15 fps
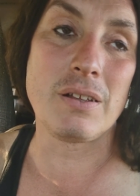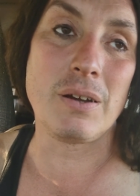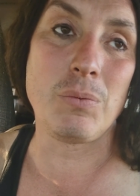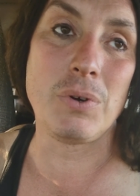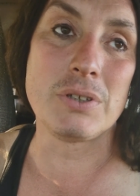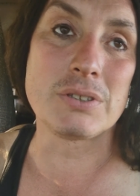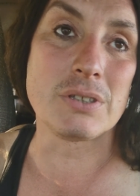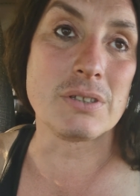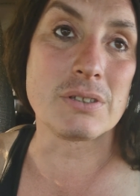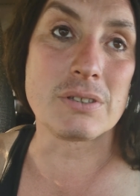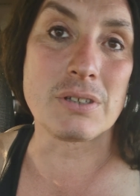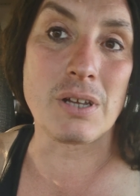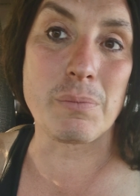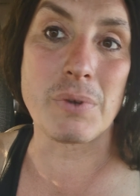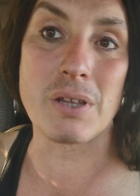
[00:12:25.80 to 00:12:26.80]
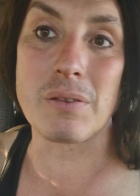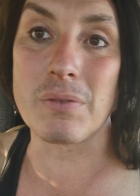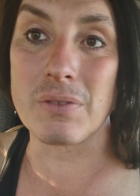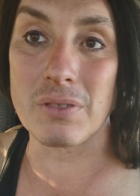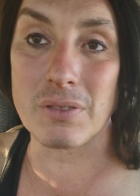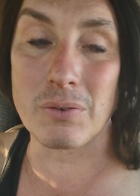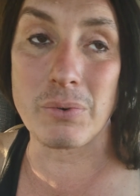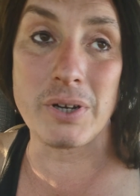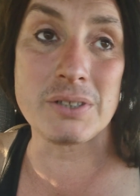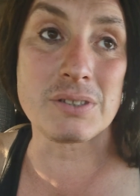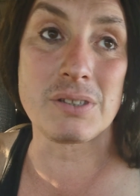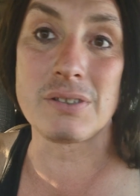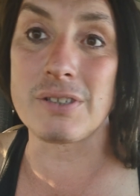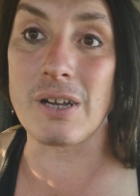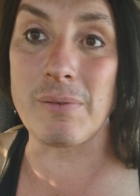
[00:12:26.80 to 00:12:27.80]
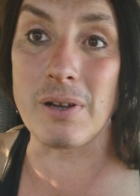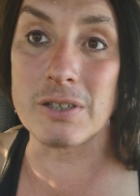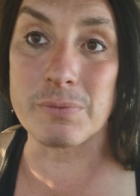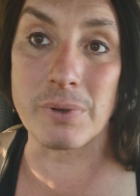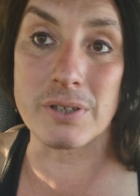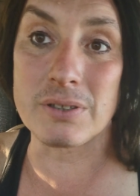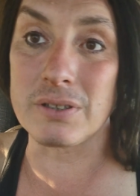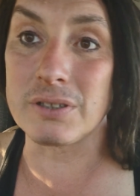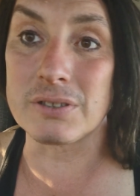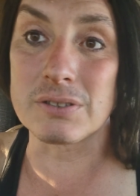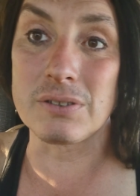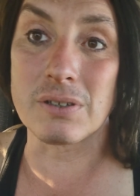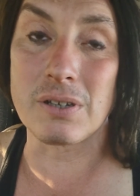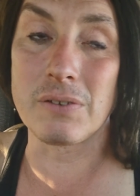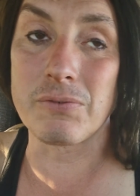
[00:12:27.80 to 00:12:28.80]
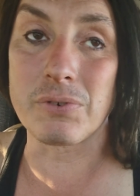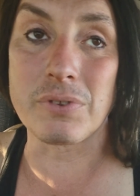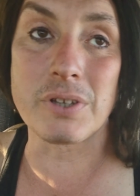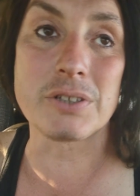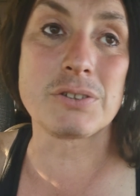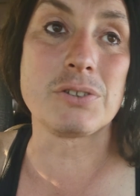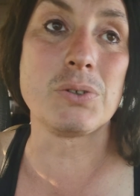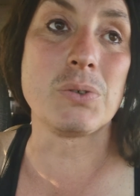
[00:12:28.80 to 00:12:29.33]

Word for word: I wasn't. I mean, the rest of the time I was basically just looking for things to